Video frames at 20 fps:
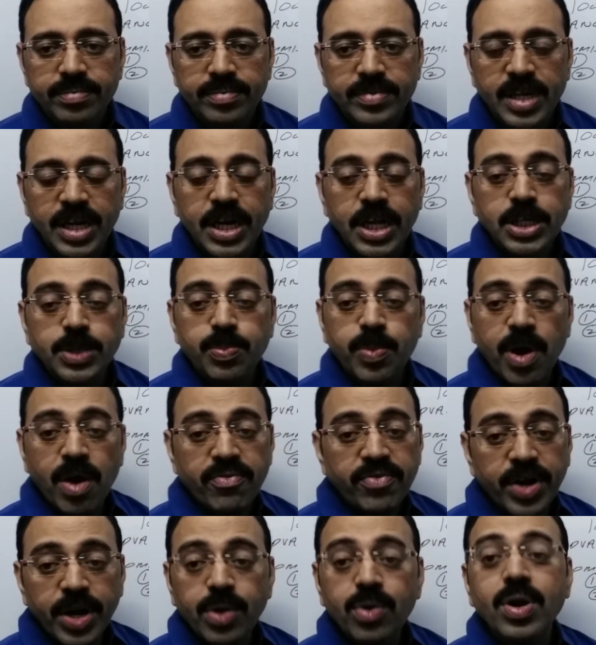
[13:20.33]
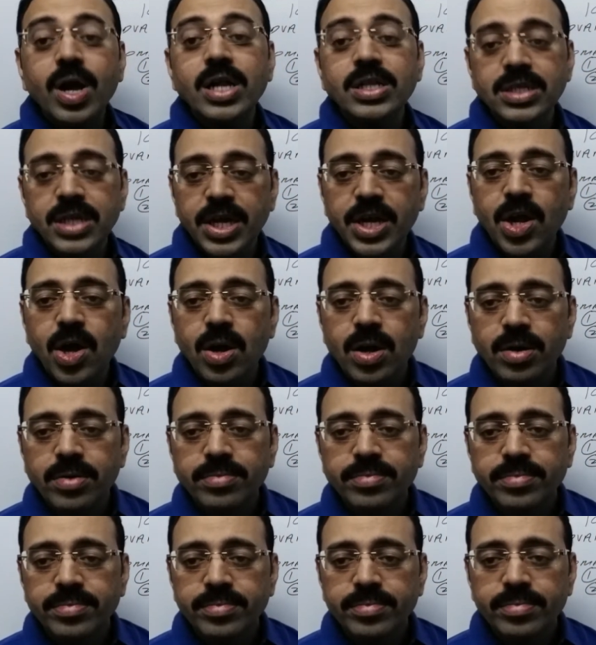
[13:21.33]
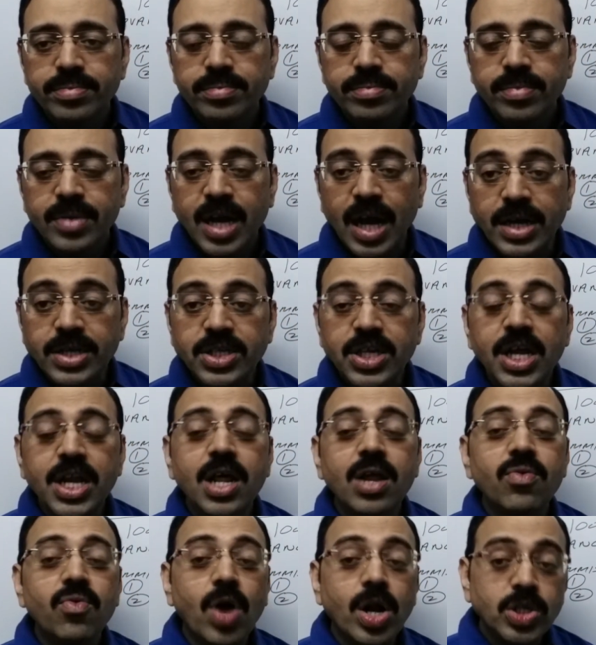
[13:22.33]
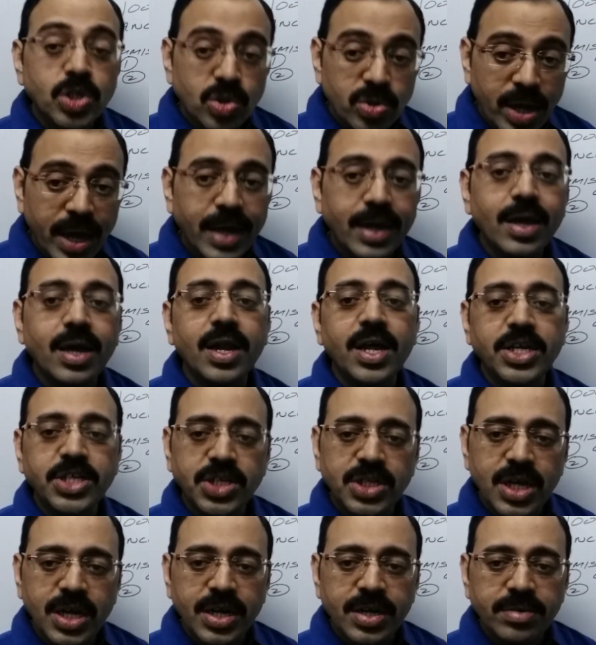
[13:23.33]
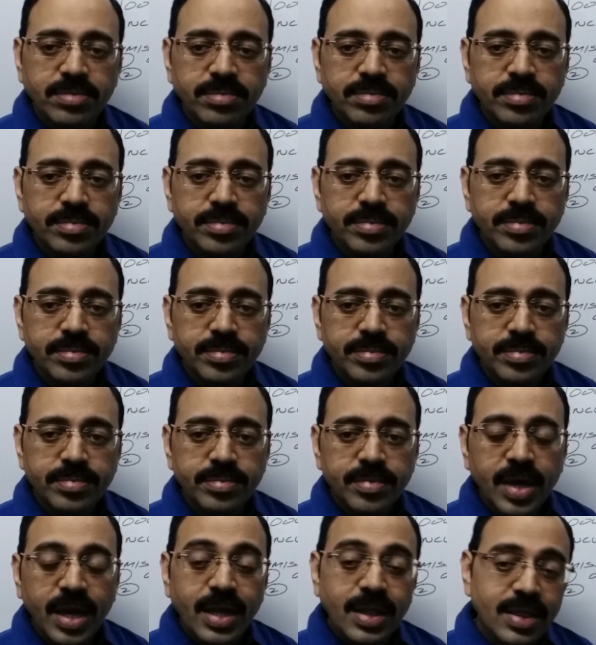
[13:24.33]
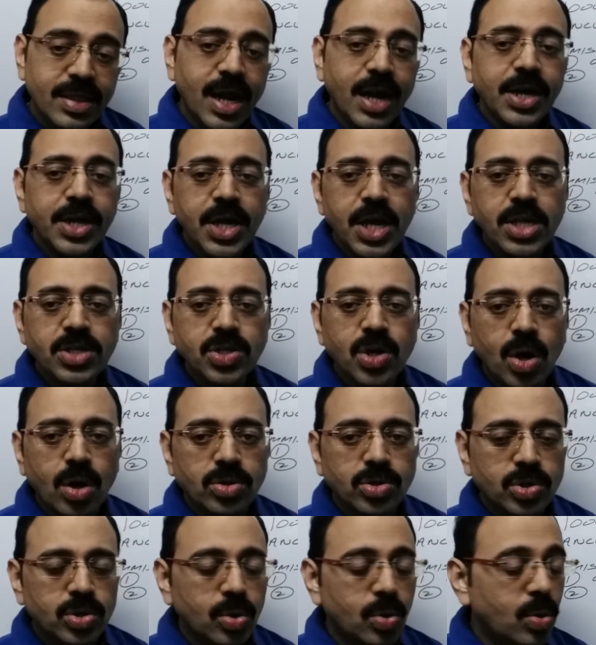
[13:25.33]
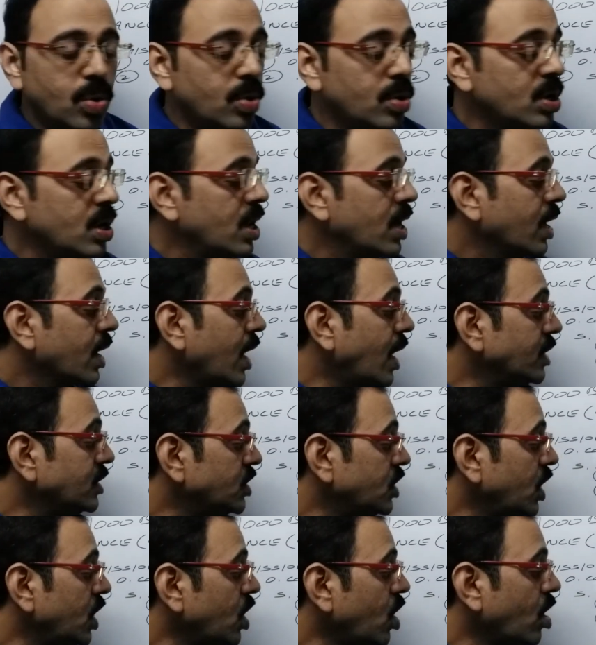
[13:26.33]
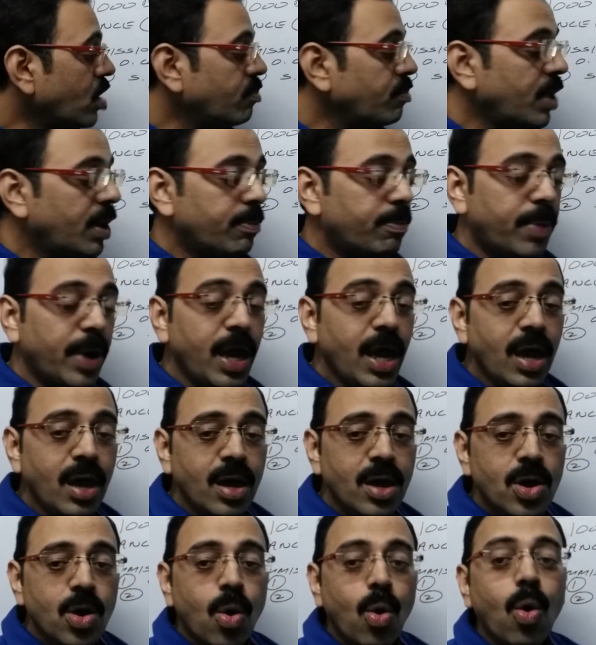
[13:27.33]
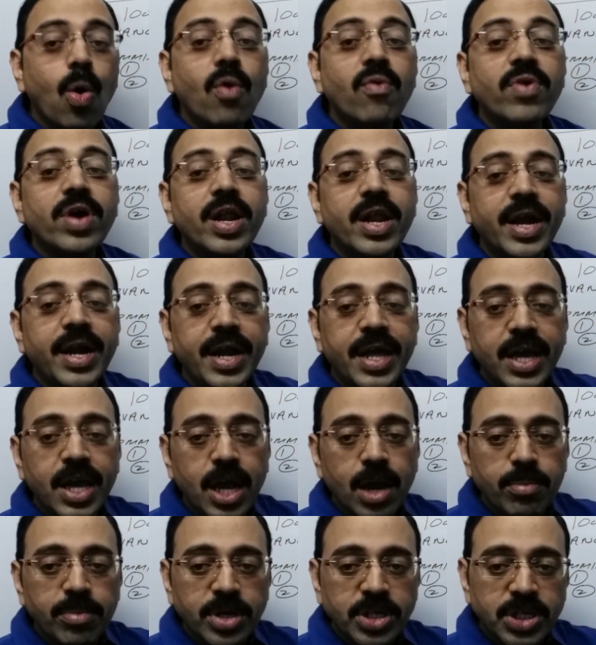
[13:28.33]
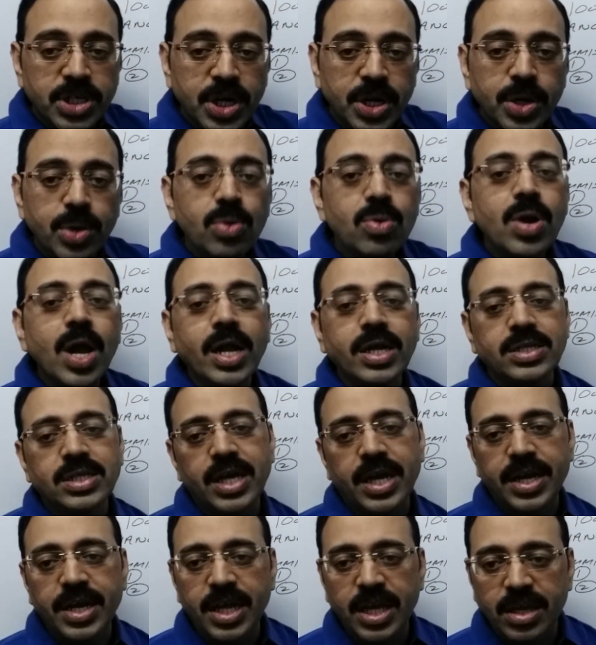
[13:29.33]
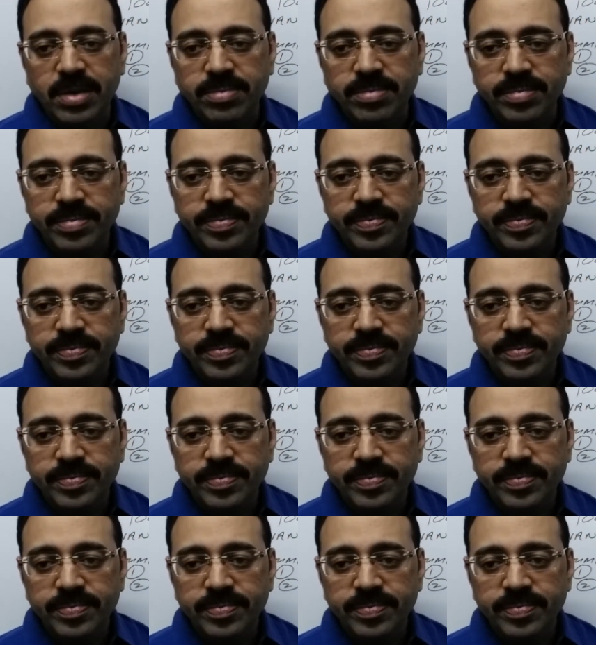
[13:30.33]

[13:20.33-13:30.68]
It is profit to consignor. Consignor wants to encourage that. In that case also, consignor may pay overriding commission to consignee.